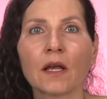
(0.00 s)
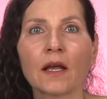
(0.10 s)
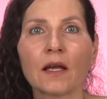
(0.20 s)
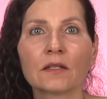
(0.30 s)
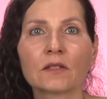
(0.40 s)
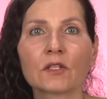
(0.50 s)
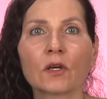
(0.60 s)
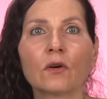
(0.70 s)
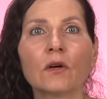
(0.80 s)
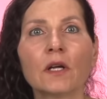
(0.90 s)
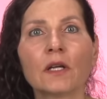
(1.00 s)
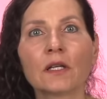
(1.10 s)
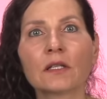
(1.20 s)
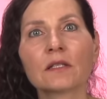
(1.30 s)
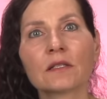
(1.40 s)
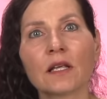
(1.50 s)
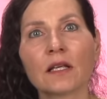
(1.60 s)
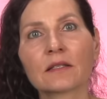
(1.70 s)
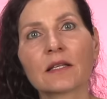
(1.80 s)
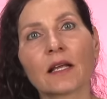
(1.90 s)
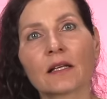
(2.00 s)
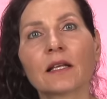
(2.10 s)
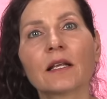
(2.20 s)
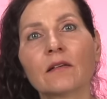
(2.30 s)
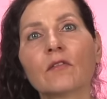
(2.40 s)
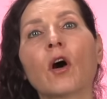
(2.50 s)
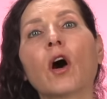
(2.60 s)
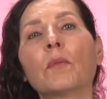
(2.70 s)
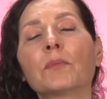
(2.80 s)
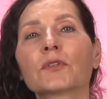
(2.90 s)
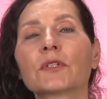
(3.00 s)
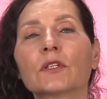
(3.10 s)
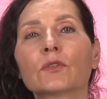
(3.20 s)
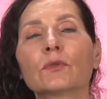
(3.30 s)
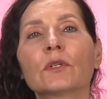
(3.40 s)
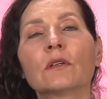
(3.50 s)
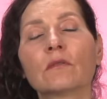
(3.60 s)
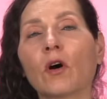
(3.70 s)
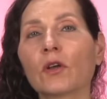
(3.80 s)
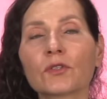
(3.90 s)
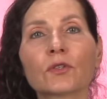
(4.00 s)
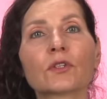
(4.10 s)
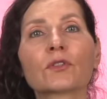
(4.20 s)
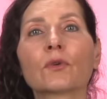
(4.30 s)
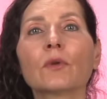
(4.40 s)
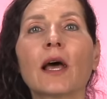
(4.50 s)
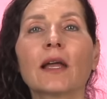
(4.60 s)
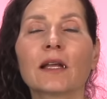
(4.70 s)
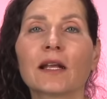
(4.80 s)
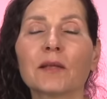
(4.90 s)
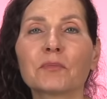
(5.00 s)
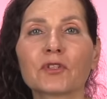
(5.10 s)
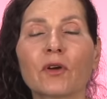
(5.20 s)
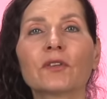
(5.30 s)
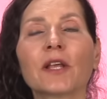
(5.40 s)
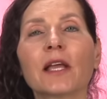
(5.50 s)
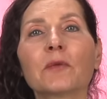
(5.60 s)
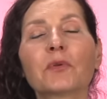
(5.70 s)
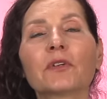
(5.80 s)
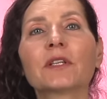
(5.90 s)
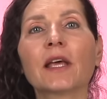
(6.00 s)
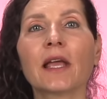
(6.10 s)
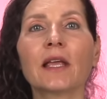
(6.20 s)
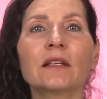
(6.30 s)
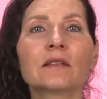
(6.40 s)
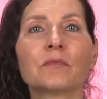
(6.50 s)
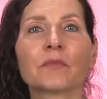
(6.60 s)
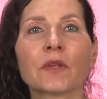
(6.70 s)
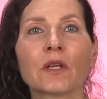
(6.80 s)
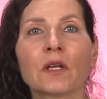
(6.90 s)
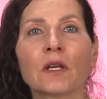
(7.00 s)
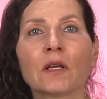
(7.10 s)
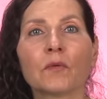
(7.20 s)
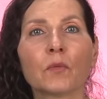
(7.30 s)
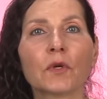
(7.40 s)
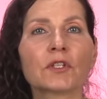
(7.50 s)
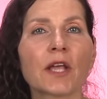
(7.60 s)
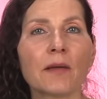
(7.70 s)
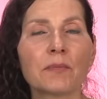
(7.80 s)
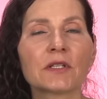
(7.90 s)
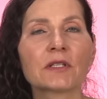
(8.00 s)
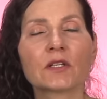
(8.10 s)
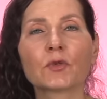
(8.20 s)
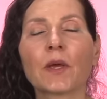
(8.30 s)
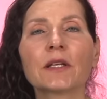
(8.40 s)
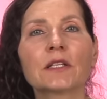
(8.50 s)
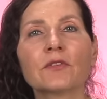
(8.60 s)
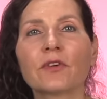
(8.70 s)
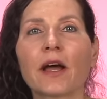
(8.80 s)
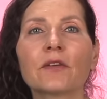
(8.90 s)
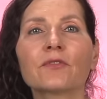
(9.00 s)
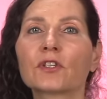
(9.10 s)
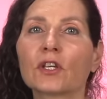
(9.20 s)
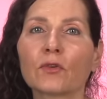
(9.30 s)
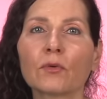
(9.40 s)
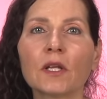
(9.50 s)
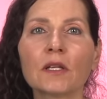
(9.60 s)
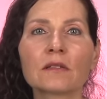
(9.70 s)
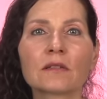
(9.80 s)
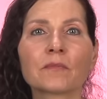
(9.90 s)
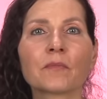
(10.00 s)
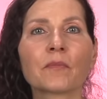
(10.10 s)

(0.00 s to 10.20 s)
And so it is exactly opposite to the also the solar eclipse on April the eighth, which happens at twenty-five degrees.